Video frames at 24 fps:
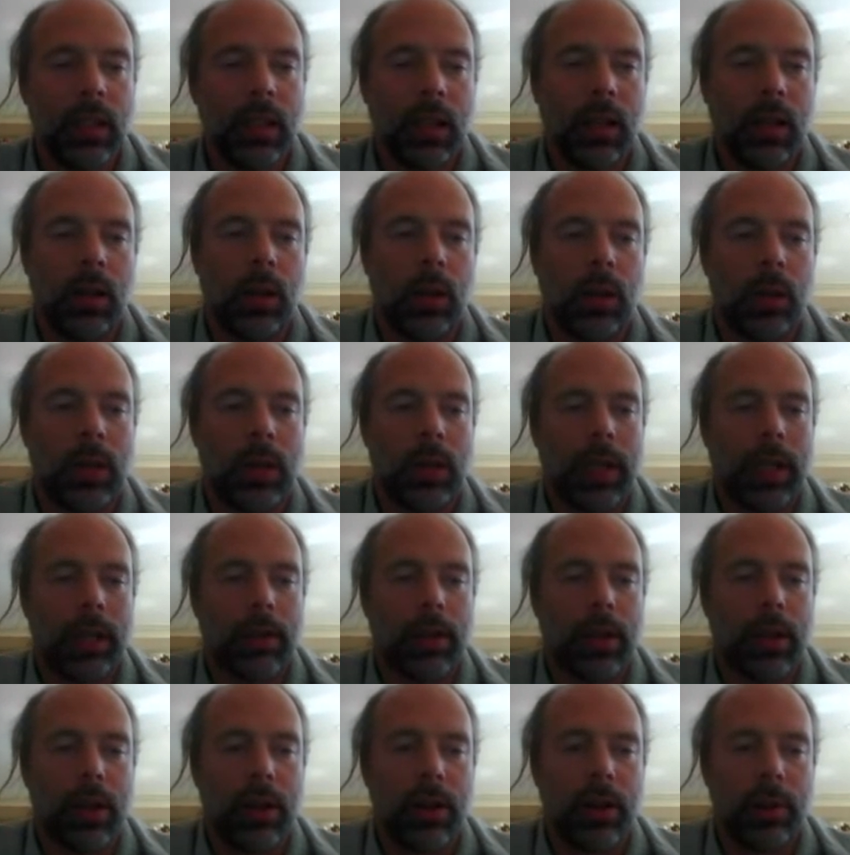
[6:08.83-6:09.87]

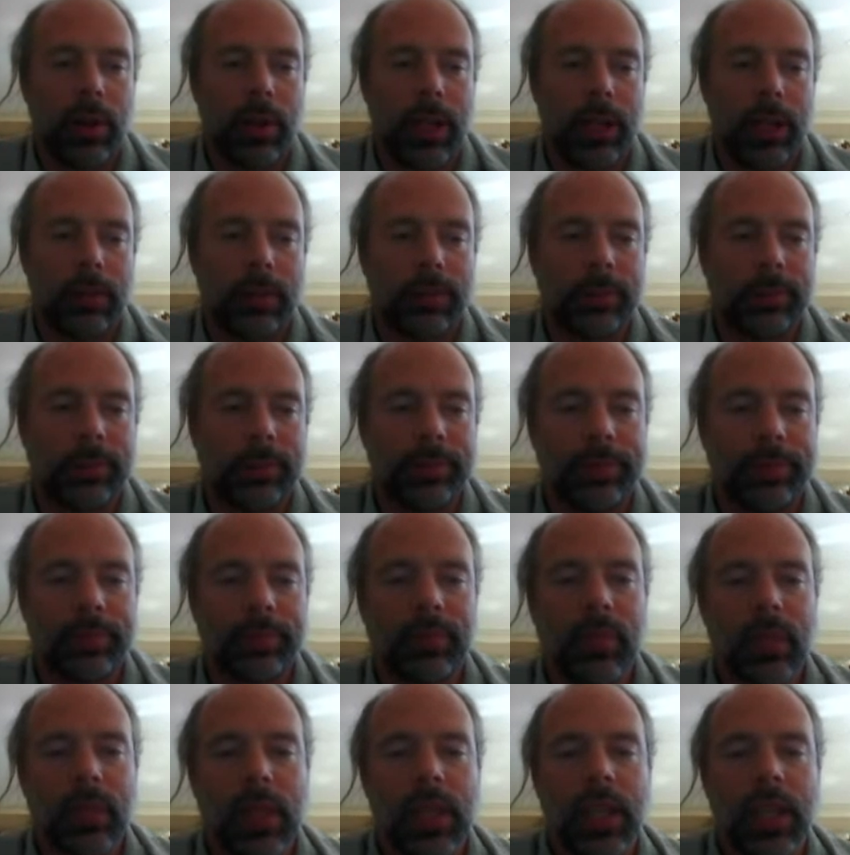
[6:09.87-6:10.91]
don't know,
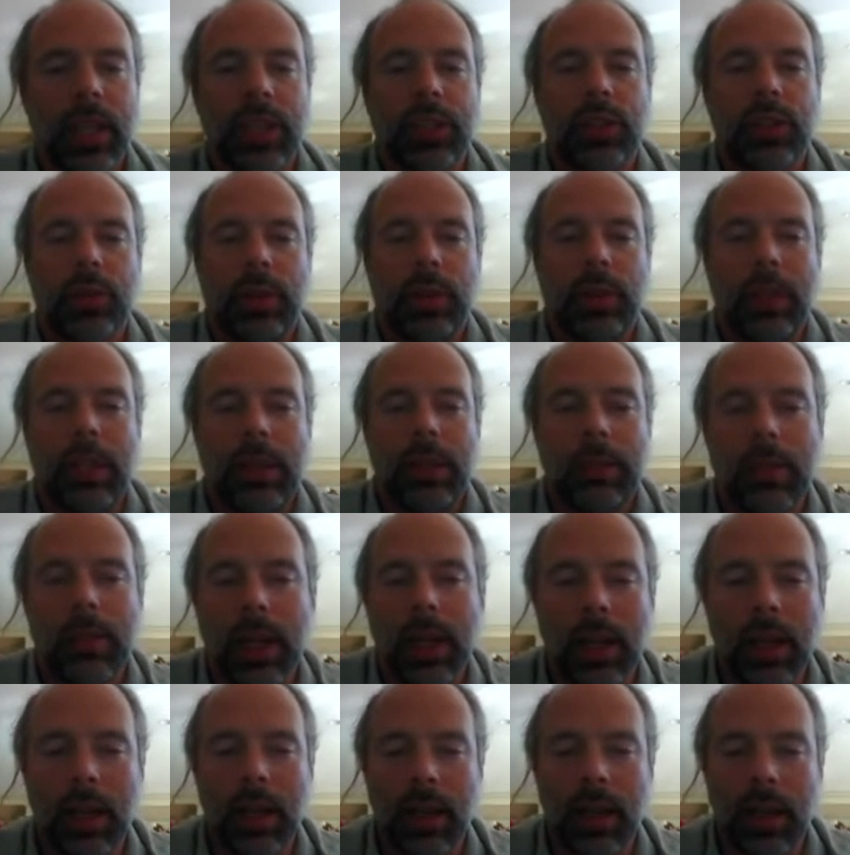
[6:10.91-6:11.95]
extreme
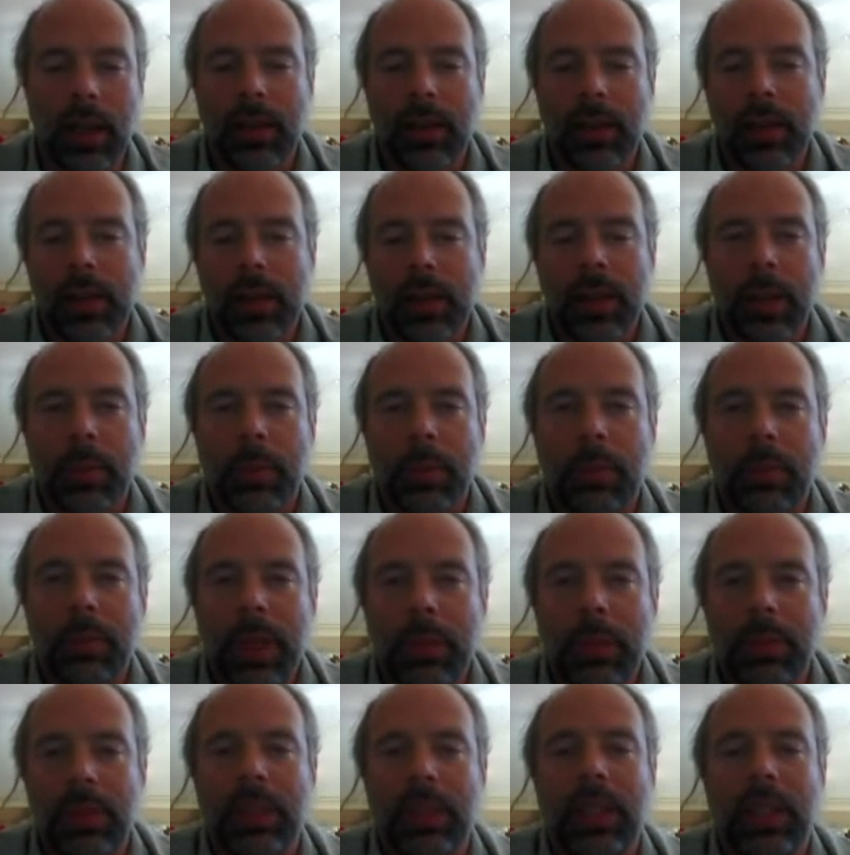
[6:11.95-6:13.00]

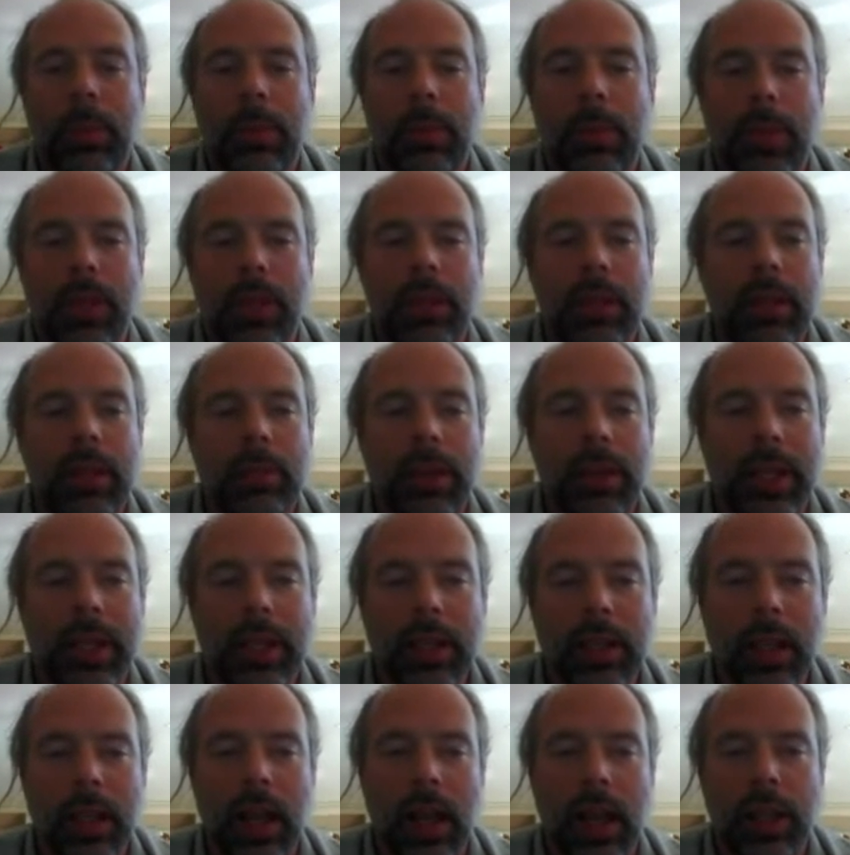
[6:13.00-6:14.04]
people in the community, but
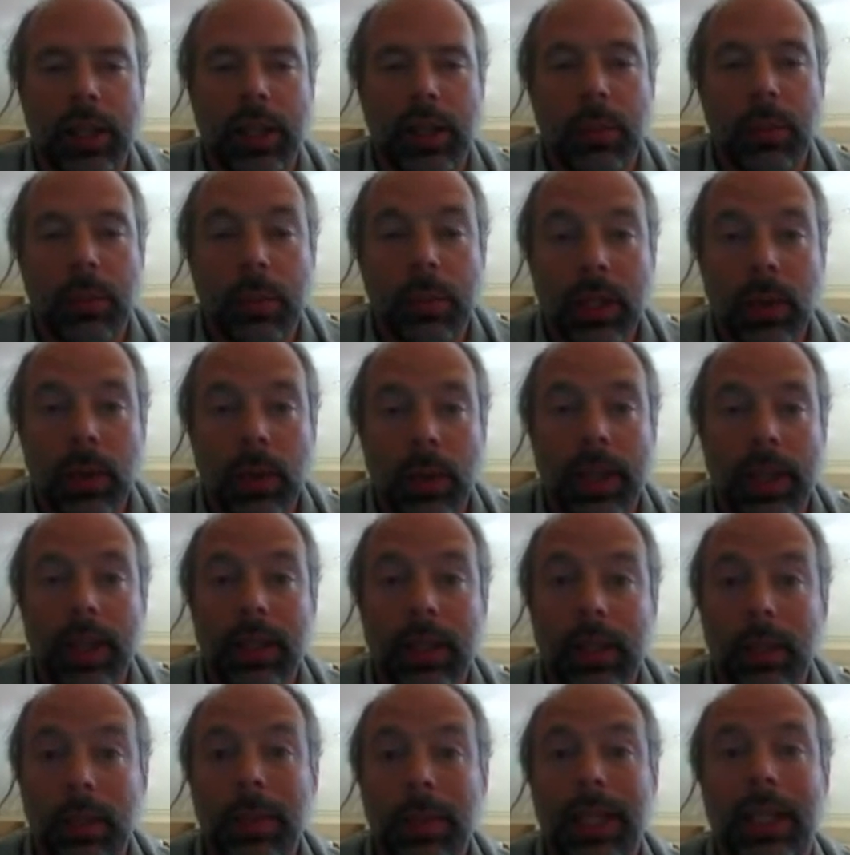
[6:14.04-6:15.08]
you know, Bitcoin
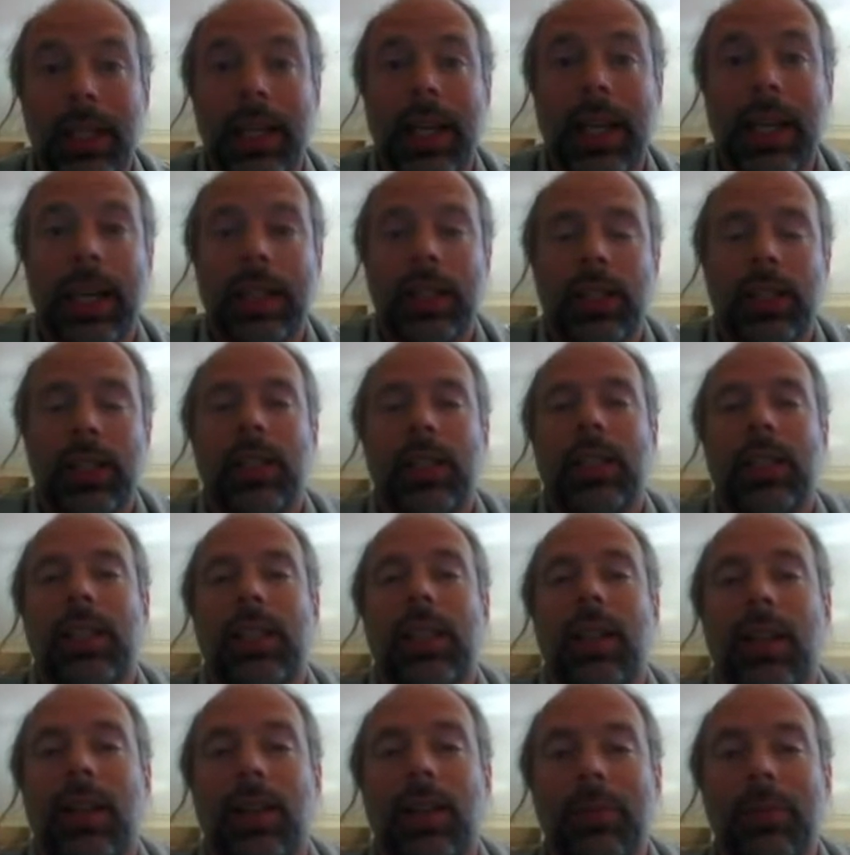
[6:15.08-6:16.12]
Unlimited actually